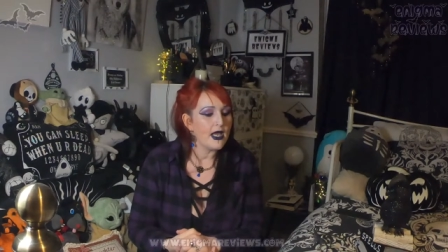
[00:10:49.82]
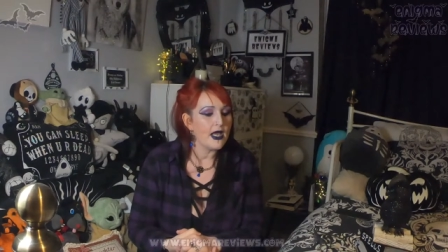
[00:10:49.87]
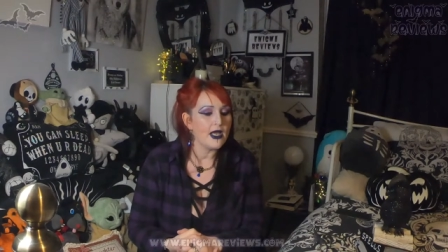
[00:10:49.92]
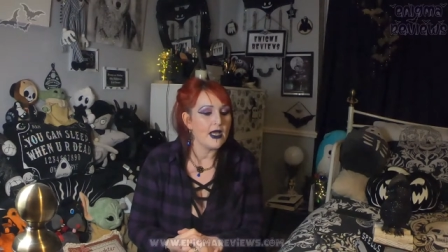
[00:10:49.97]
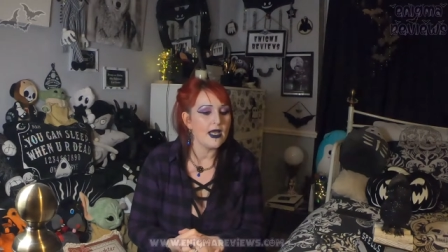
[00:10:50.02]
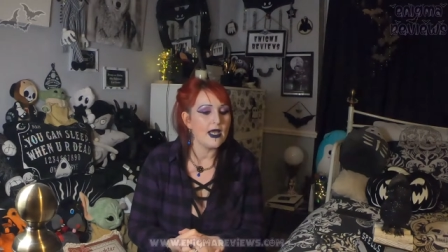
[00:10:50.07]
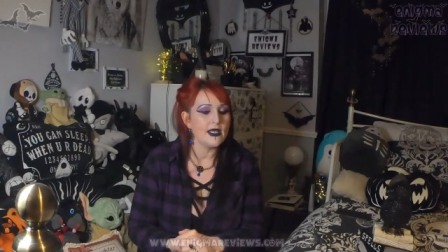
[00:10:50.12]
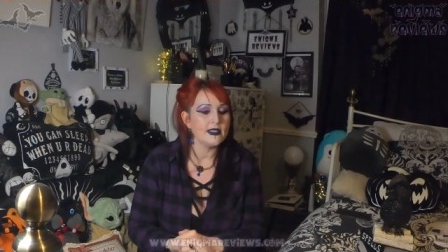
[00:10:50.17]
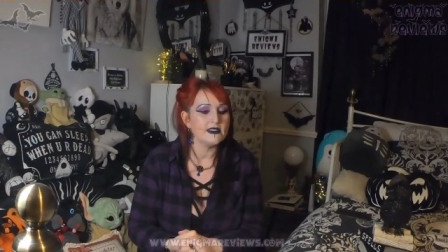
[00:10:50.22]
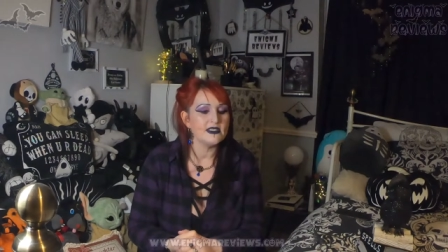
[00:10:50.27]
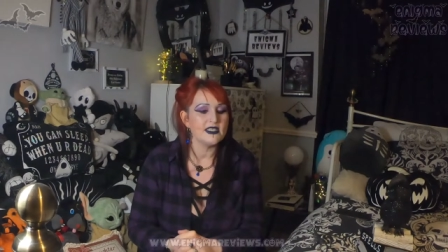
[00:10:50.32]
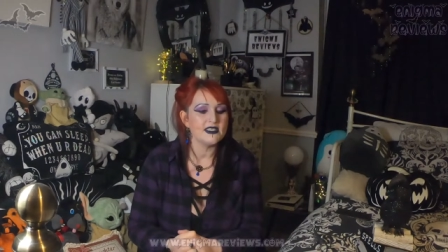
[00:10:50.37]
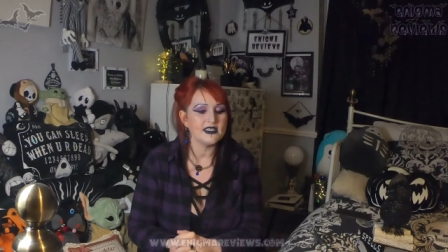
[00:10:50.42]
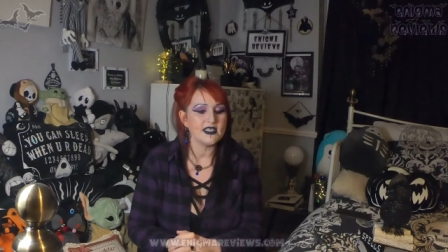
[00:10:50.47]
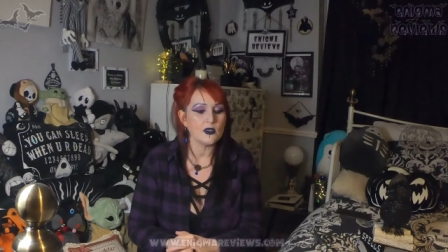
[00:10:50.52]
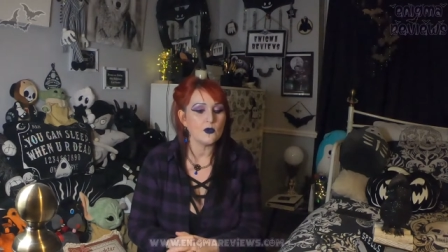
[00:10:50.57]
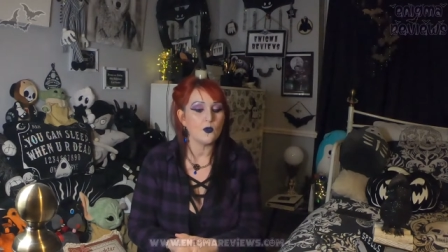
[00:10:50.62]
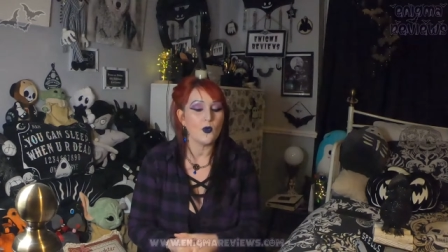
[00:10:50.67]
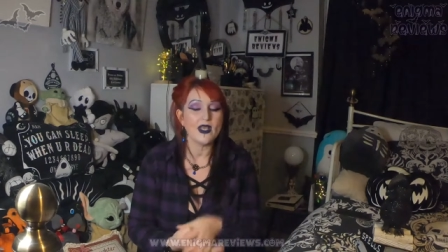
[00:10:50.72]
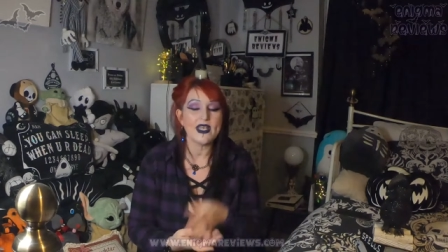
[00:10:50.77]
And she
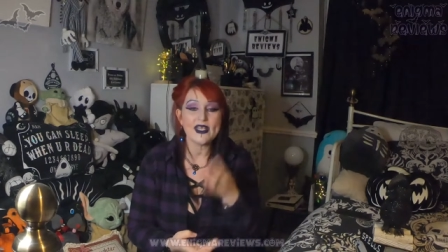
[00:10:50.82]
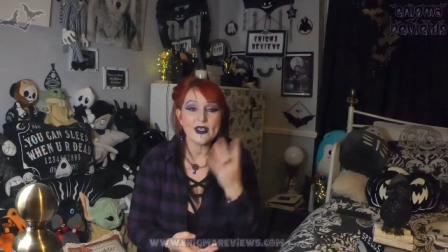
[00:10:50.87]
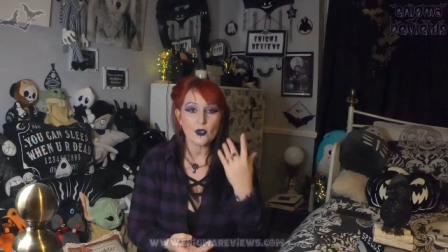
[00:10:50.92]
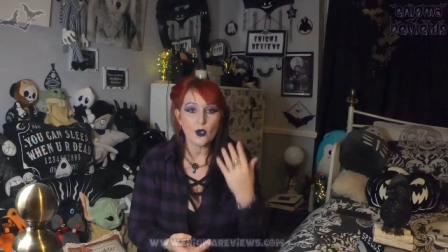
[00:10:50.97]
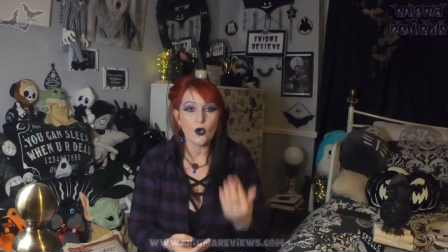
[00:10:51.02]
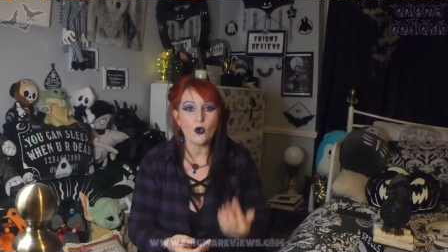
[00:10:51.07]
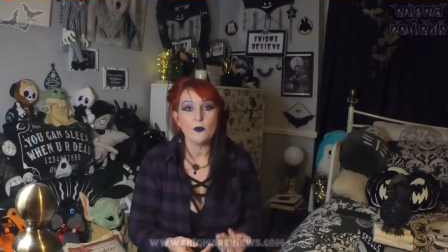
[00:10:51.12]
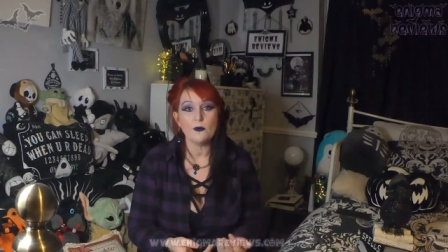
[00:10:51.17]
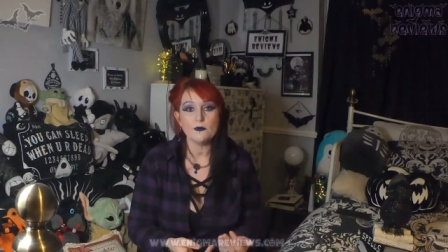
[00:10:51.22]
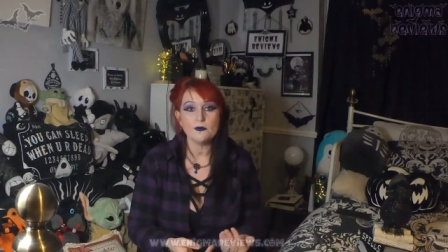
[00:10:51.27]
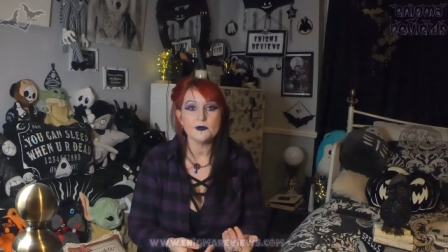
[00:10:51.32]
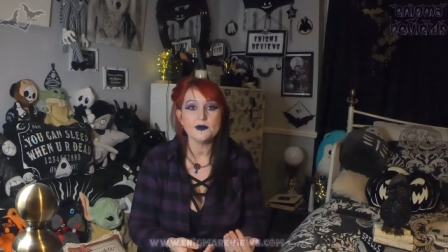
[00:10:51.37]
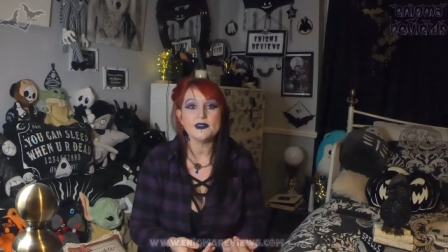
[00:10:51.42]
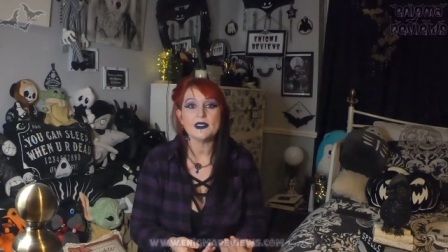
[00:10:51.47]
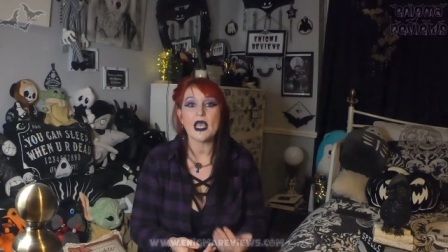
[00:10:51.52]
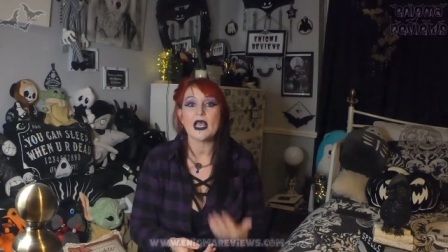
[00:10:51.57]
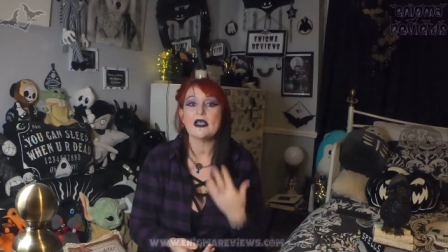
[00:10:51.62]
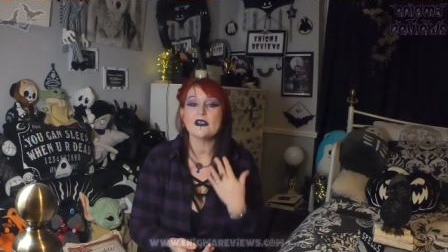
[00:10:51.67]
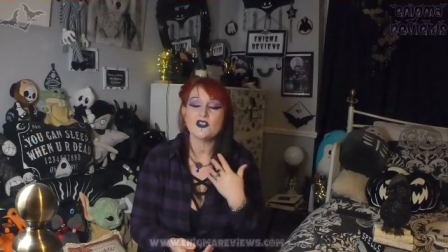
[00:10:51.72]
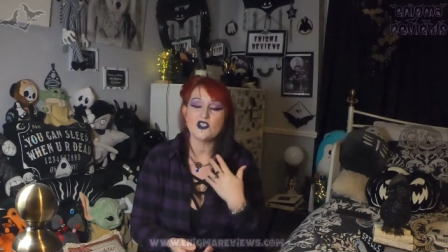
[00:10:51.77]
said, when it
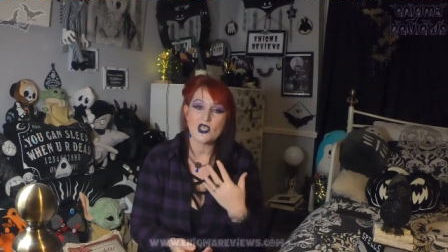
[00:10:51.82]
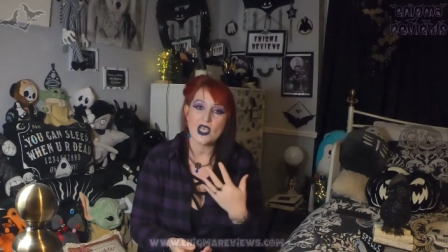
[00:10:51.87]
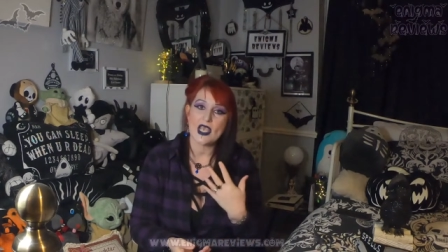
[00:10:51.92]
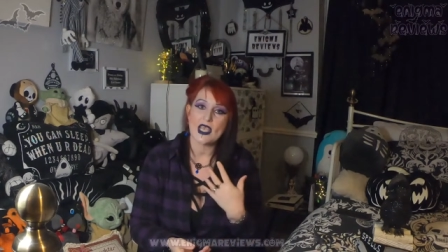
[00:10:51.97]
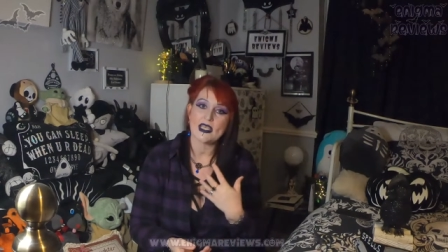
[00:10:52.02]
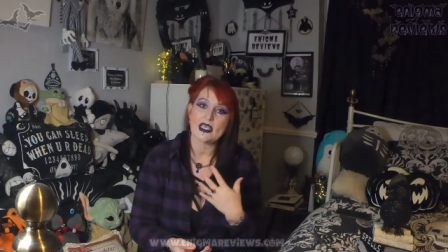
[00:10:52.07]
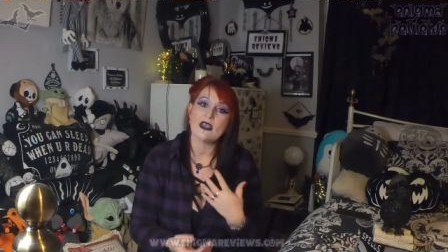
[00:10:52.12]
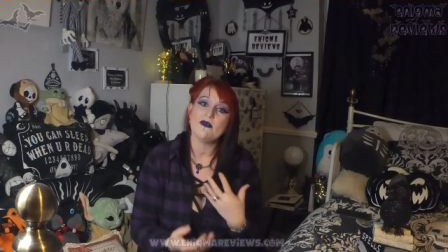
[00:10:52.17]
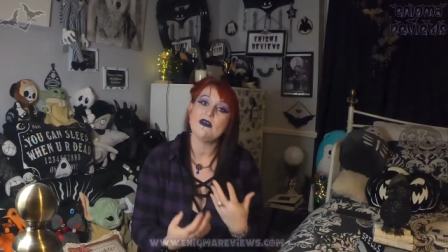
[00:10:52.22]
comes, I'll check